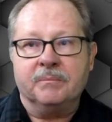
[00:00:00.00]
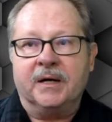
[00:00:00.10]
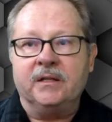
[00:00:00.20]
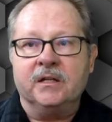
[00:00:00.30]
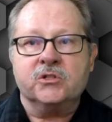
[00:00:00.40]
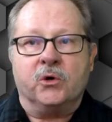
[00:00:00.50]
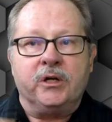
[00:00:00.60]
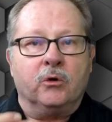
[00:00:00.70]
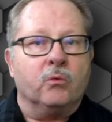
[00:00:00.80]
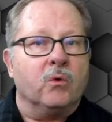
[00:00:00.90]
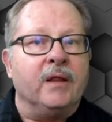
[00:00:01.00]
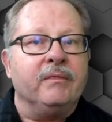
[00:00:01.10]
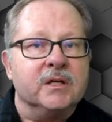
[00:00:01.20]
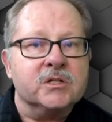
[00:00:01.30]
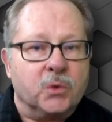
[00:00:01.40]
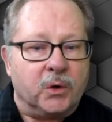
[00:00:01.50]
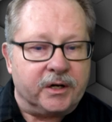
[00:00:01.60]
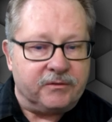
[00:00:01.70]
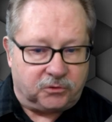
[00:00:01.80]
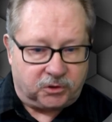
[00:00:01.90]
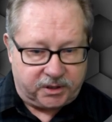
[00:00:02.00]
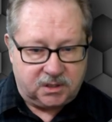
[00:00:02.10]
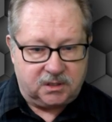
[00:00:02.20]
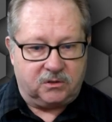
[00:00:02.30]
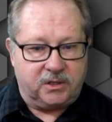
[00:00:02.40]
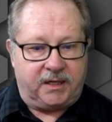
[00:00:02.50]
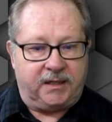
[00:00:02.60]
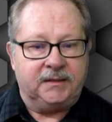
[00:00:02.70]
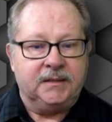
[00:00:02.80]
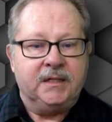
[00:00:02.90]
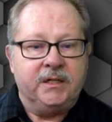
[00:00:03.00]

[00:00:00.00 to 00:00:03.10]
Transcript: button that's going to run this query for us, okay?